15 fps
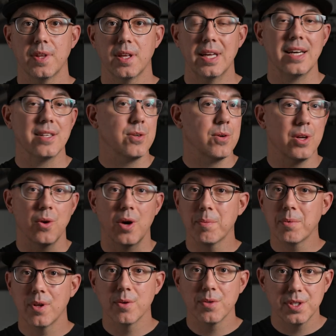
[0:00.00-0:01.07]
Yeah, so up
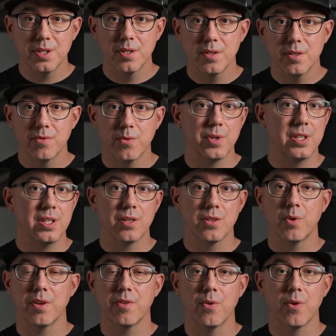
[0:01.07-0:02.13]
close, 14 to
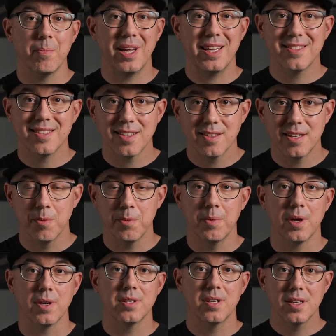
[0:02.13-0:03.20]
24, amazing, helped me
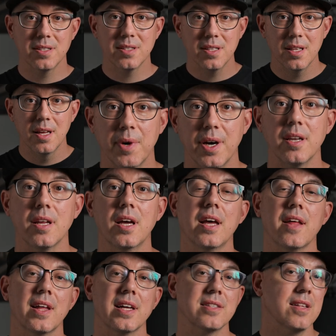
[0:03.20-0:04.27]
out tons. But
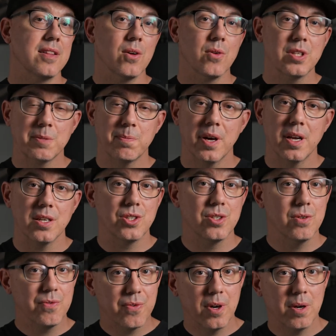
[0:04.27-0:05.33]
that's not the only spot I
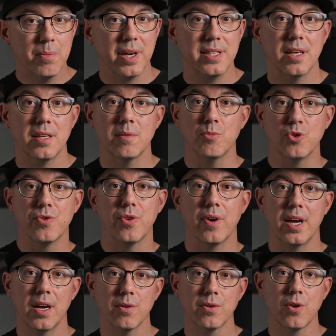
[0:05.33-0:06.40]
shoot from. I tend to move
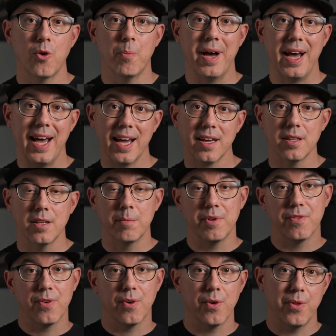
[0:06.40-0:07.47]
around, go back a little bit
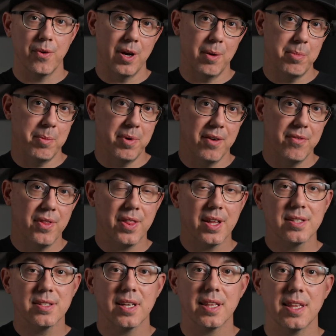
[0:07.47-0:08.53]
further up above and
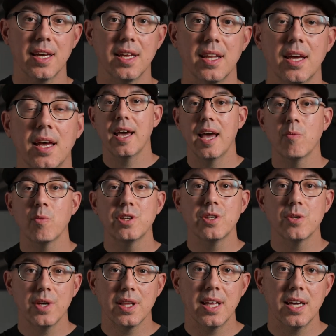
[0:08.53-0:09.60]
things like that. And when
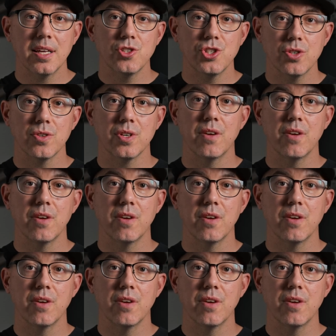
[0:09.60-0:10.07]
doing that, sure,